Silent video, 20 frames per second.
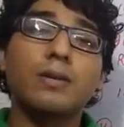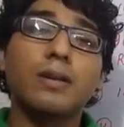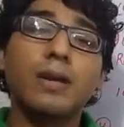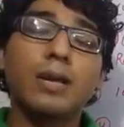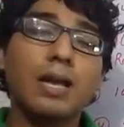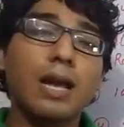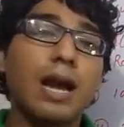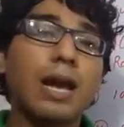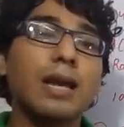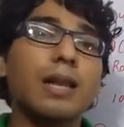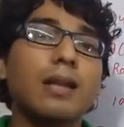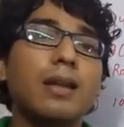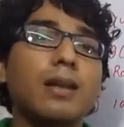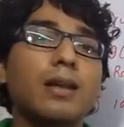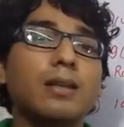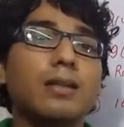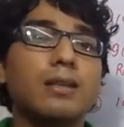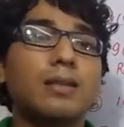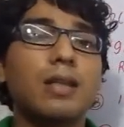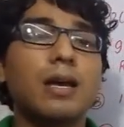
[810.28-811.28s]

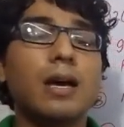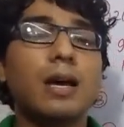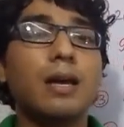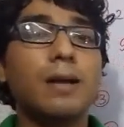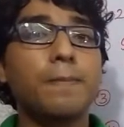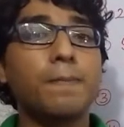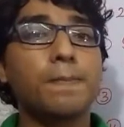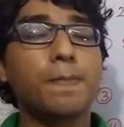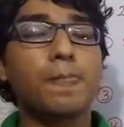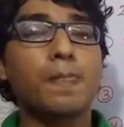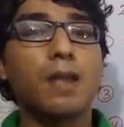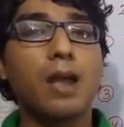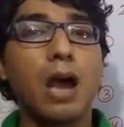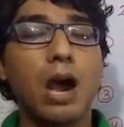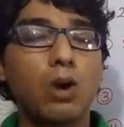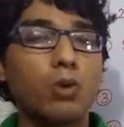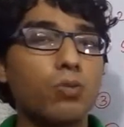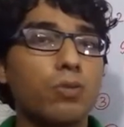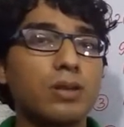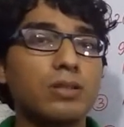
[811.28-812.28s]
regarding the
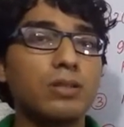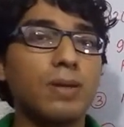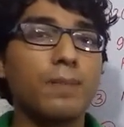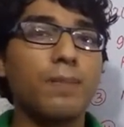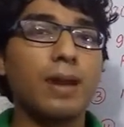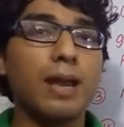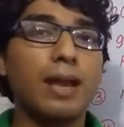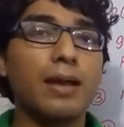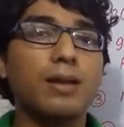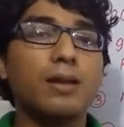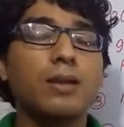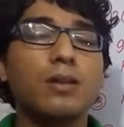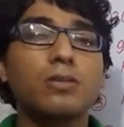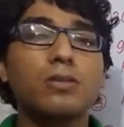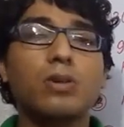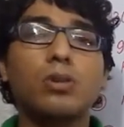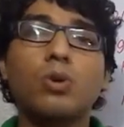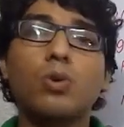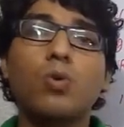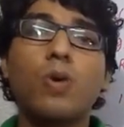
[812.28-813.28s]
outward supply,
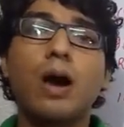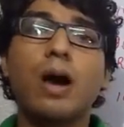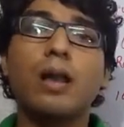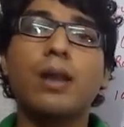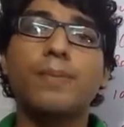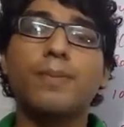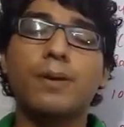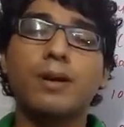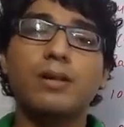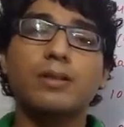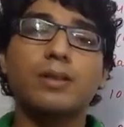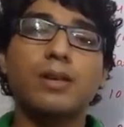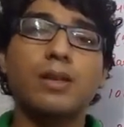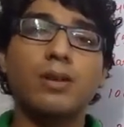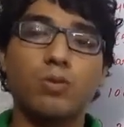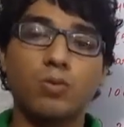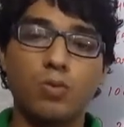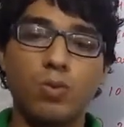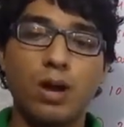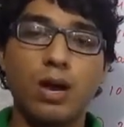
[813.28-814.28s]
so you are a
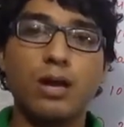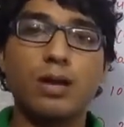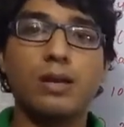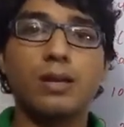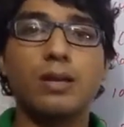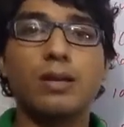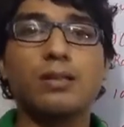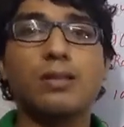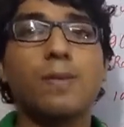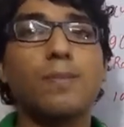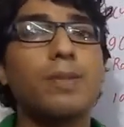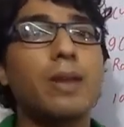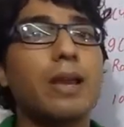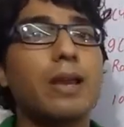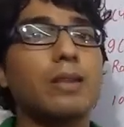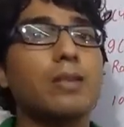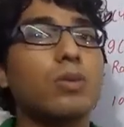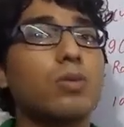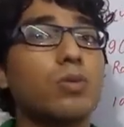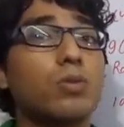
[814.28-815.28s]
person who are
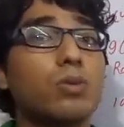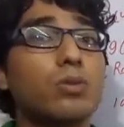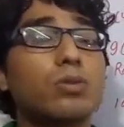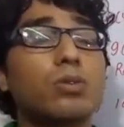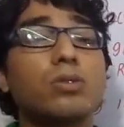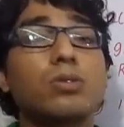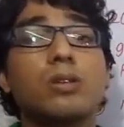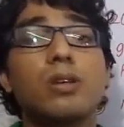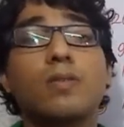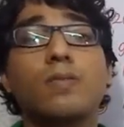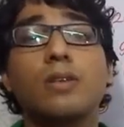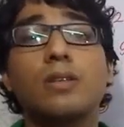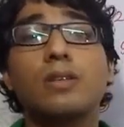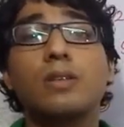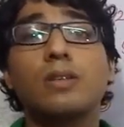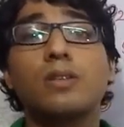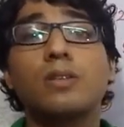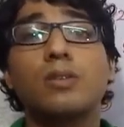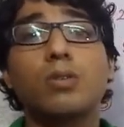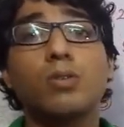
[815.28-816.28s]
supplying the goods or
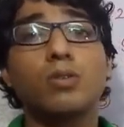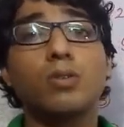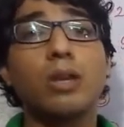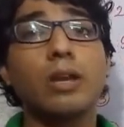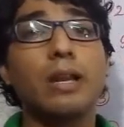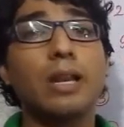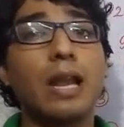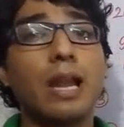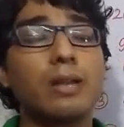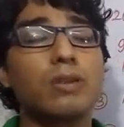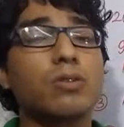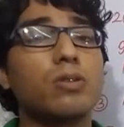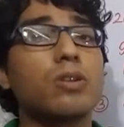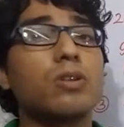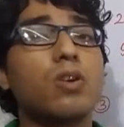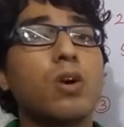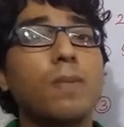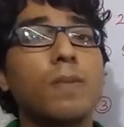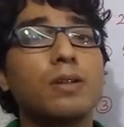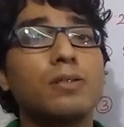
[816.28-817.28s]
services through the
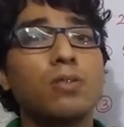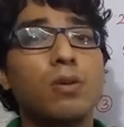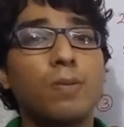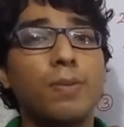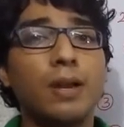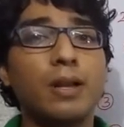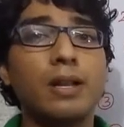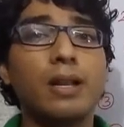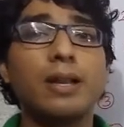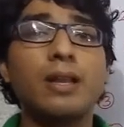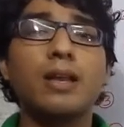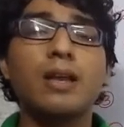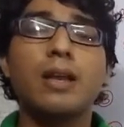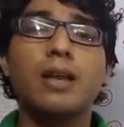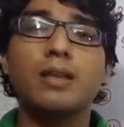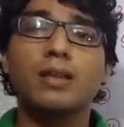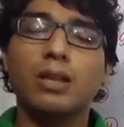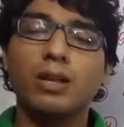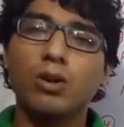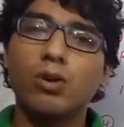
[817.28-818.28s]
electronic commerce operator,
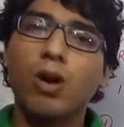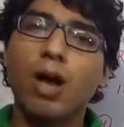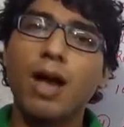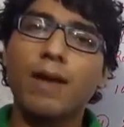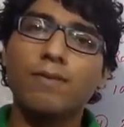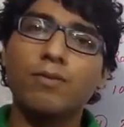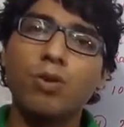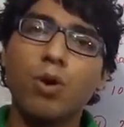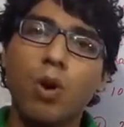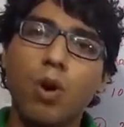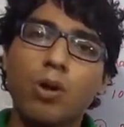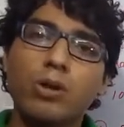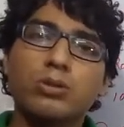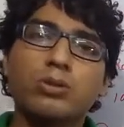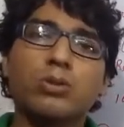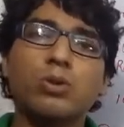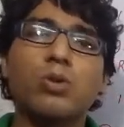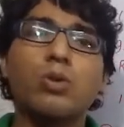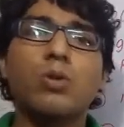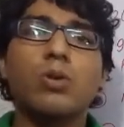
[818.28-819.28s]
and you have to
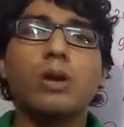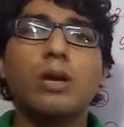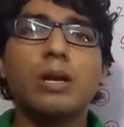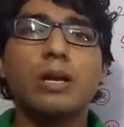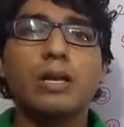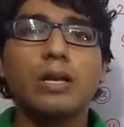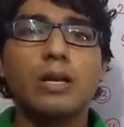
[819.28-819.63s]
also